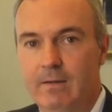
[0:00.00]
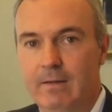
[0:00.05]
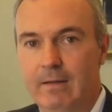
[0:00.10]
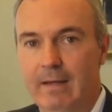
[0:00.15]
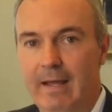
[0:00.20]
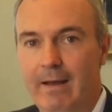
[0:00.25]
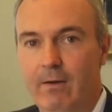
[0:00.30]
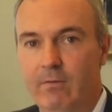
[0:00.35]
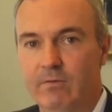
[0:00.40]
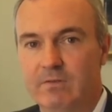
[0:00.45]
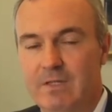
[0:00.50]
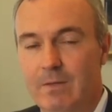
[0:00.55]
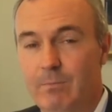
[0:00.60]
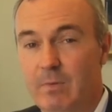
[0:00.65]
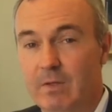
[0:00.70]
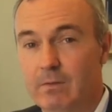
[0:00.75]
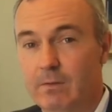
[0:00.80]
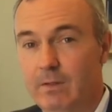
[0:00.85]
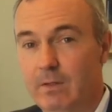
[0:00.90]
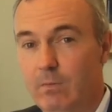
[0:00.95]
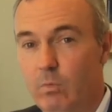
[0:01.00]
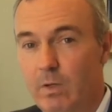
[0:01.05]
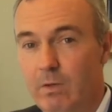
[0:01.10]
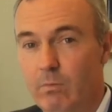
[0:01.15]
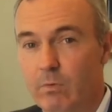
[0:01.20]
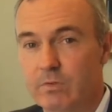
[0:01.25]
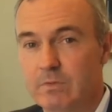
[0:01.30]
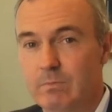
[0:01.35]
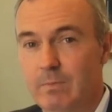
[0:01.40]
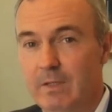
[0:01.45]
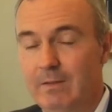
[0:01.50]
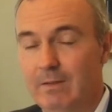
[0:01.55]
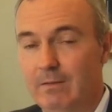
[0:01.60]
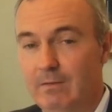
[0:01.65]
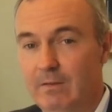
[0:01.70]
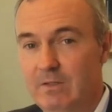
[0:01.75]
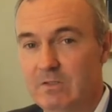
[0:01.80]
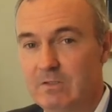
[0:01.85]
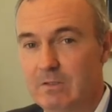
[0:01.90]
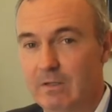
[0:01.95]
Now, typically we will spend
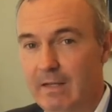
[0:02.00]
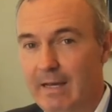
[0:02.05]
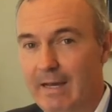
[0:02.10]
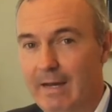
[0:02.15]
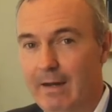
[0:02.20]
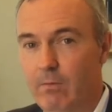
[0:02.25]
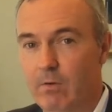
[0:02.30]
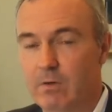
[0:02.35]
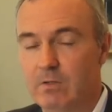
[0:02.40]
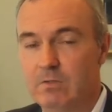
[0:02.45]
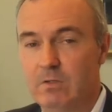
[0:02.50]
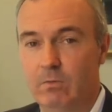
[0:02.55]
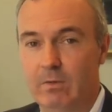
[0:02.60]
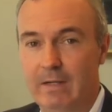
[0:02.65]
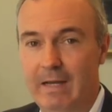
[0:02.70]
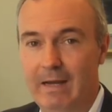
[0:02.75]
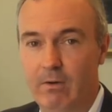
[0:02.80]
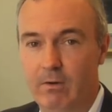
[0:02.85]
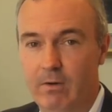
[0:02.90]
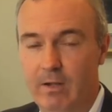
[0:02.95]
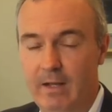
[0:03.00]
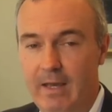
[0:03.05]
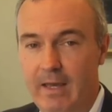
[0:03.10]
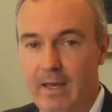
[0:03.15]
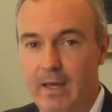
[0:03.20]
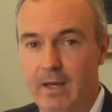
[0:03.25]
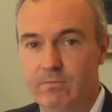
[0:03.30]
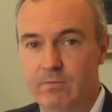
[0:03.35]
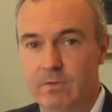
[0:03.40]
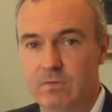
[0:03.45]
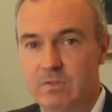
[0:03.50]
at least an hour to an hour and a half,